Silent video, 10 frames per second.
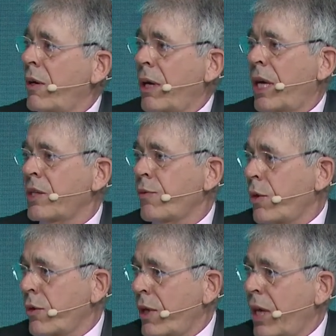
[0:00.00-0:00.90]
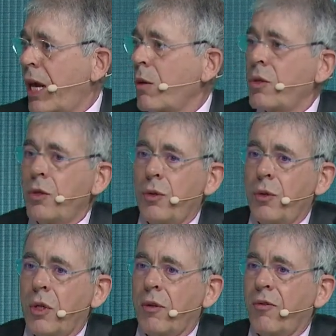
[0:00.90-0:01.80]
henceforth allowed
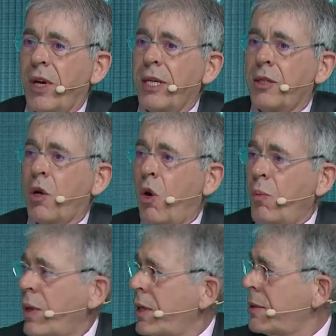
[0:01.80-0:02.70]
to confine at home.